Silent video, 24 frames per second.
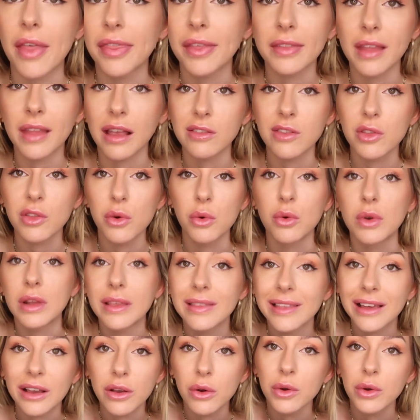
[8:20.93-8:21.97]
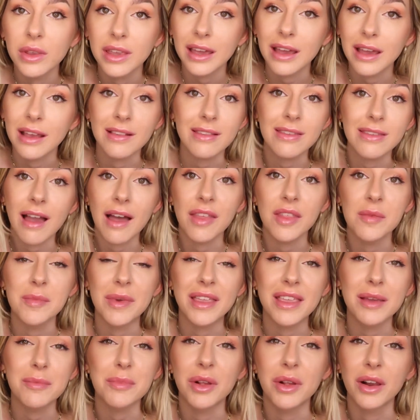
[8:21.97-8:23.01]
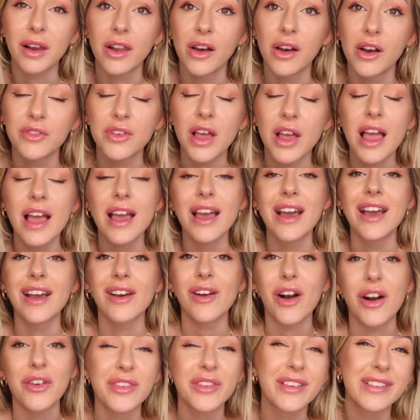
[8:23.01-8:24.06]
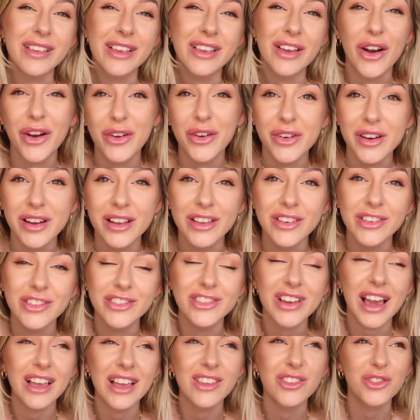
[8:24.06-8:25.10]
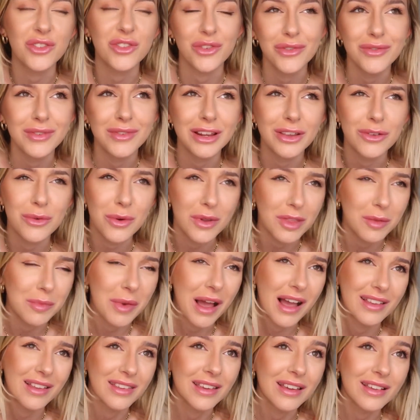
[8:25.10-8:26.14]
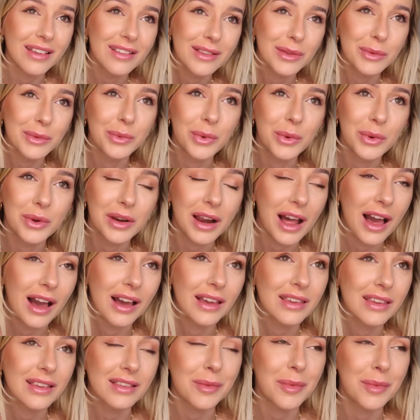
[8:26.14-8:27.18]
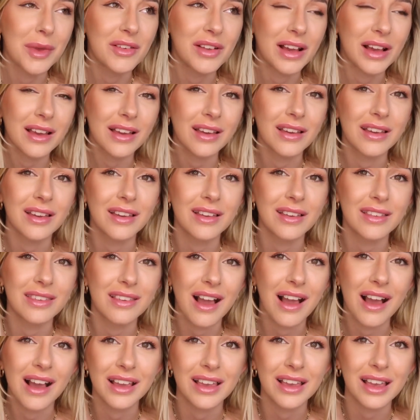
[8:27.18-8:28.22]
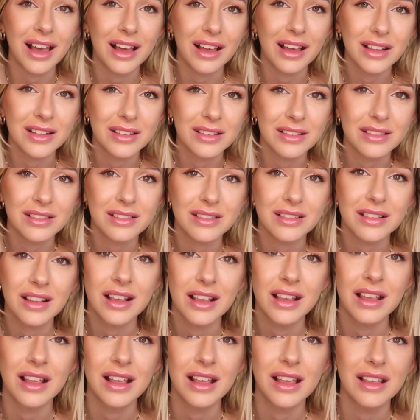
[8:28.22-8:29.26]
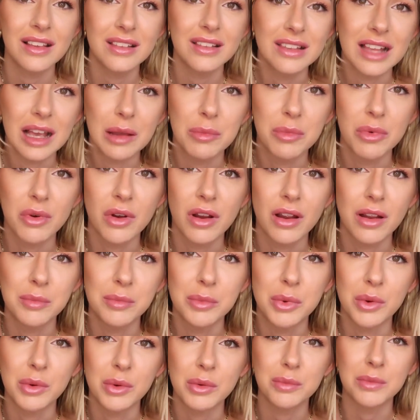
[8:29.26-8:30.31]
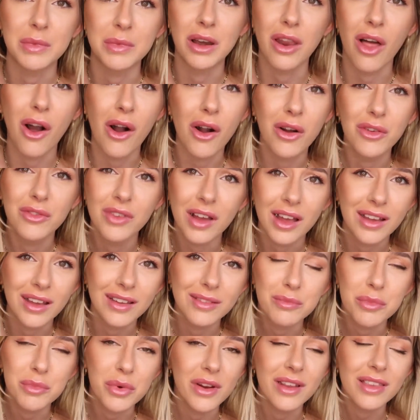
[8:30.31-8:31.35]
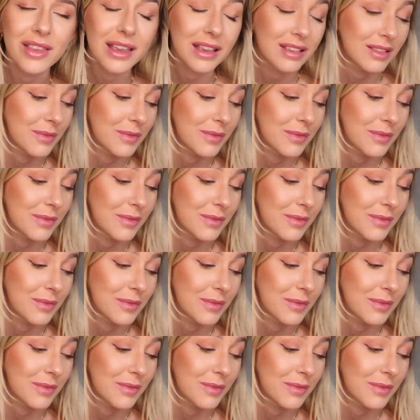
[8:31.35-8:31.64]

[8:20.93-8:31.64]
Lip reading: I think that's the only thing going against at the minute, but love. Obviously orange, don't really know what the pattern is, won't lie. It's a bit like a tiger, zebra, but lava print.